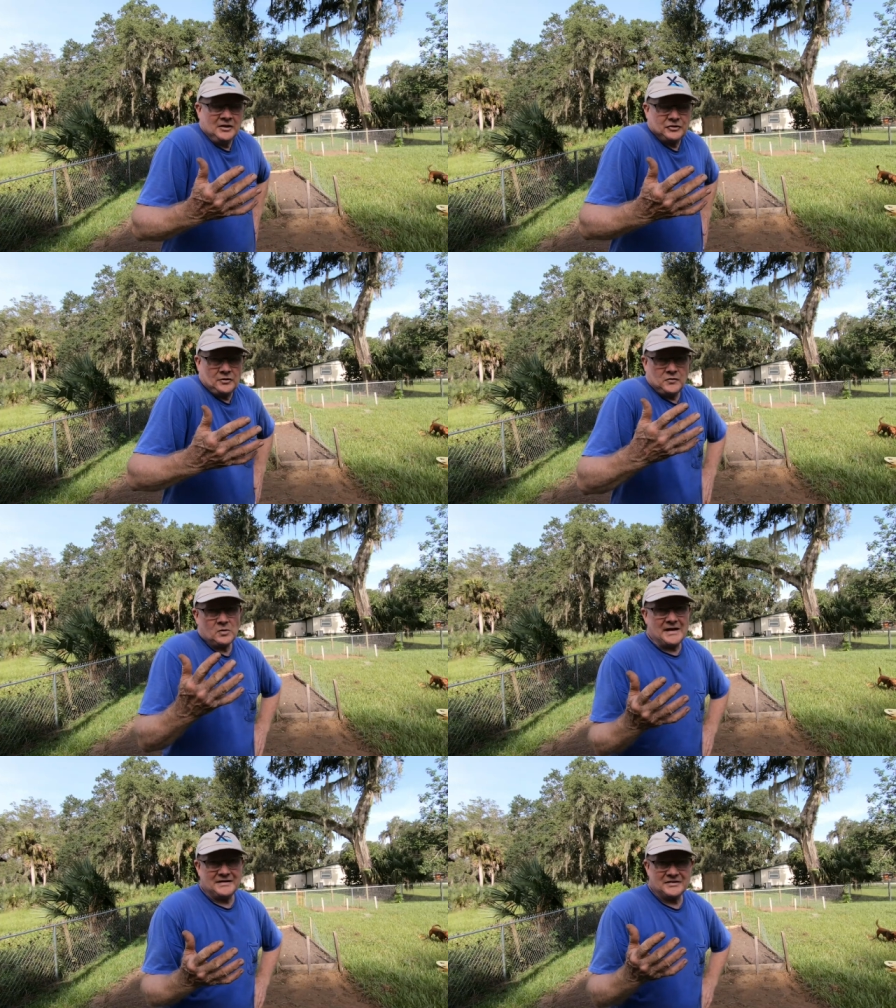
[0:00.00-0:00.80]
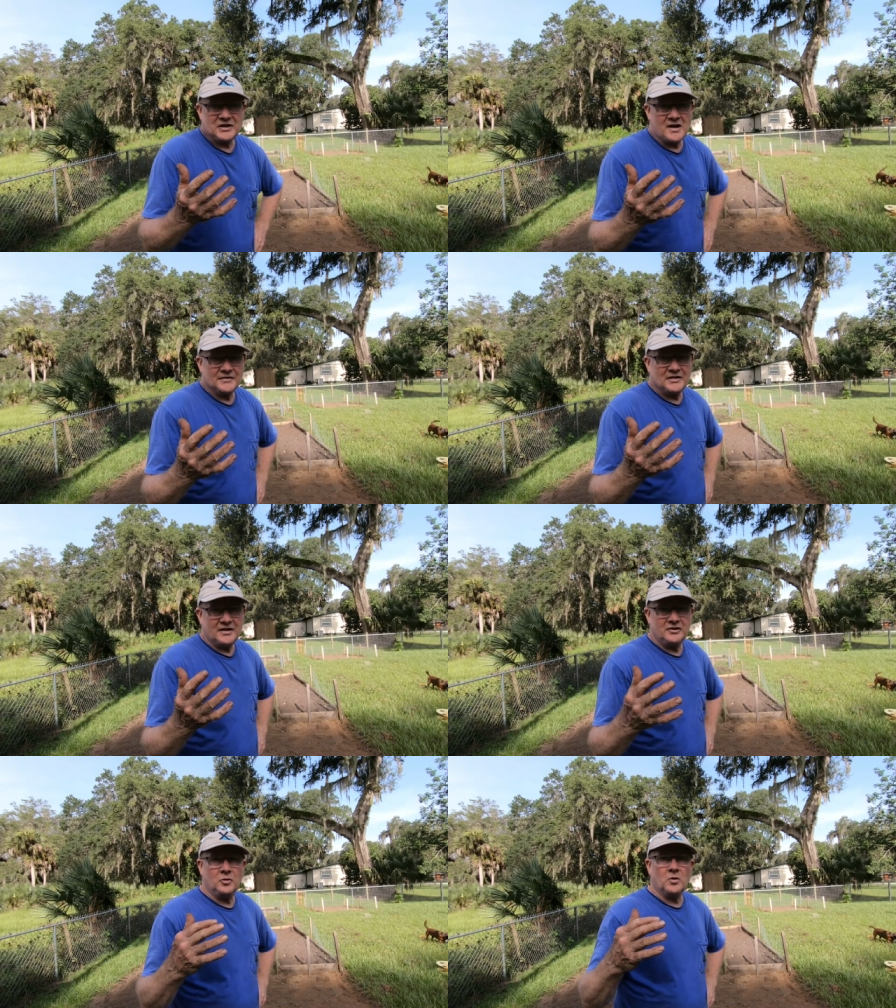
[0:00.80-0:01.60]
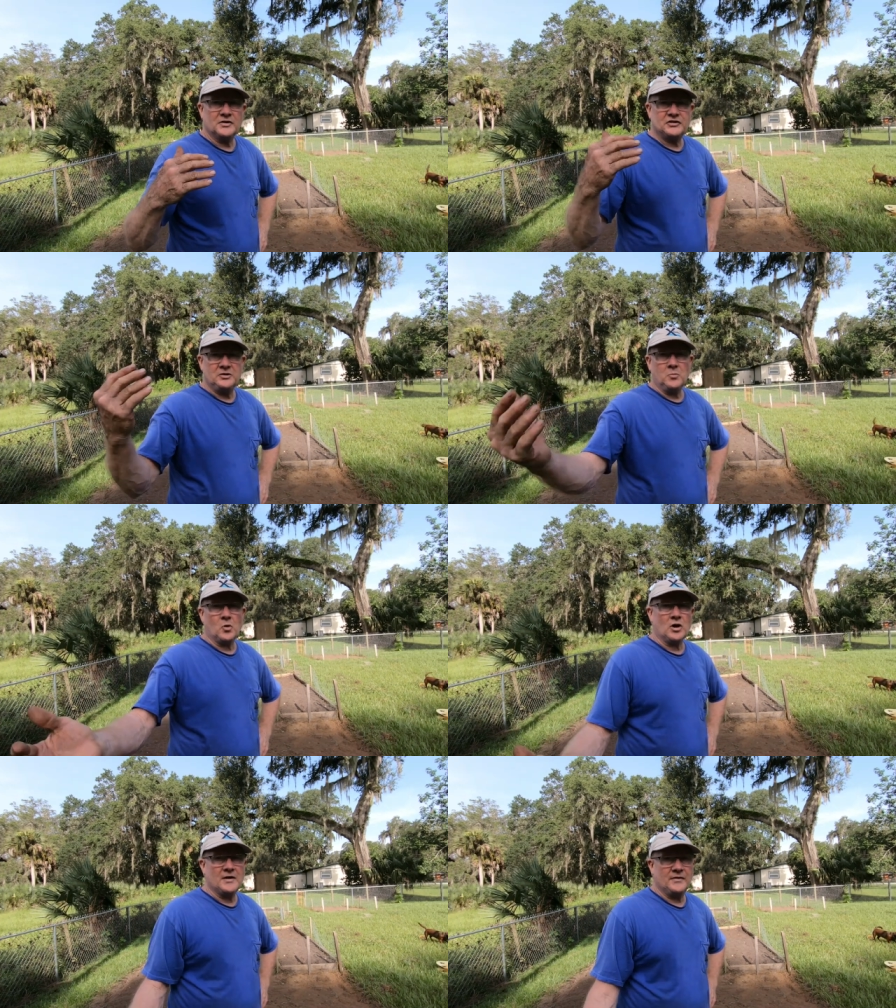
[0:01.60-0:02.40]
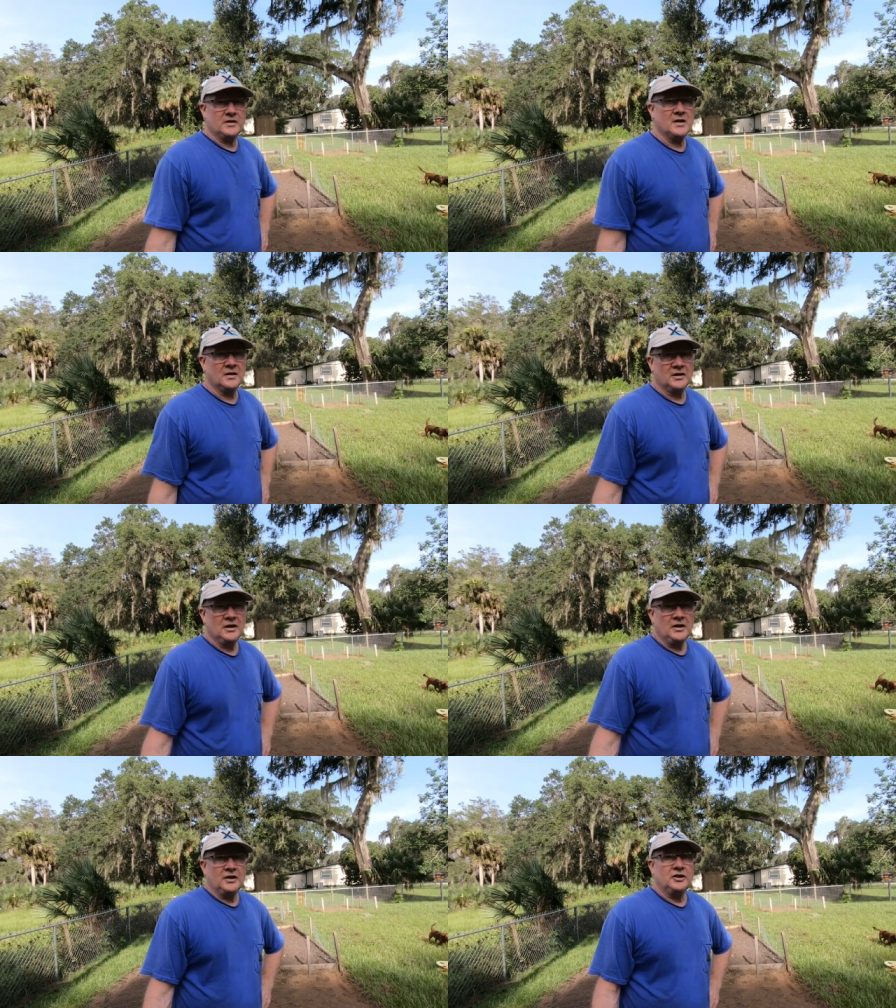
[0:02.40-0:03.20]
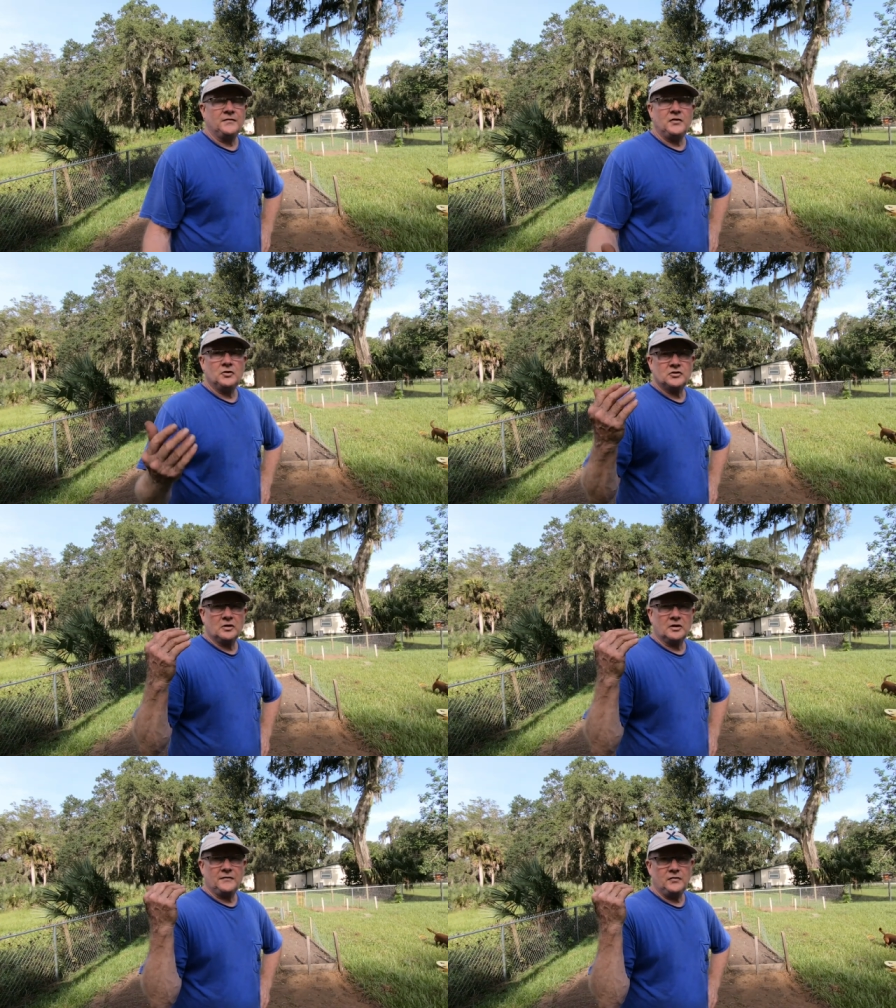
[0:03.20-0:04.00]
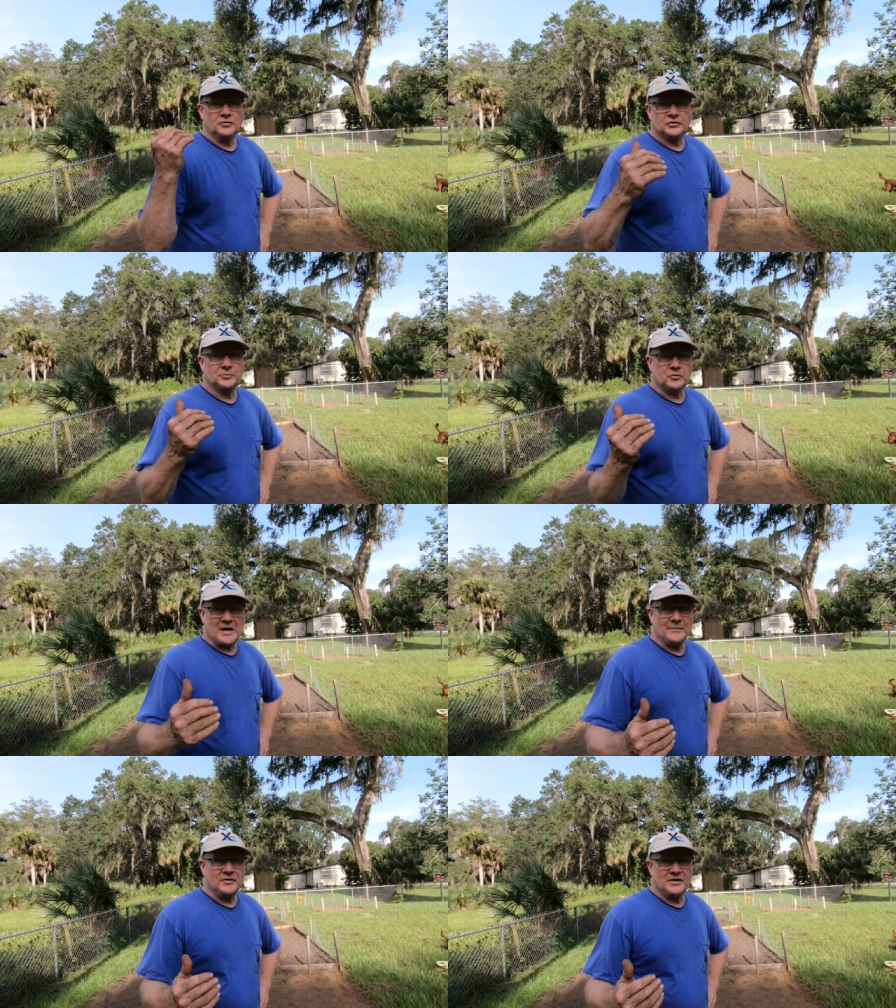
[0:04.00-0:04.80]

So if you like this content and you want to see more of it in the future, if you subscribe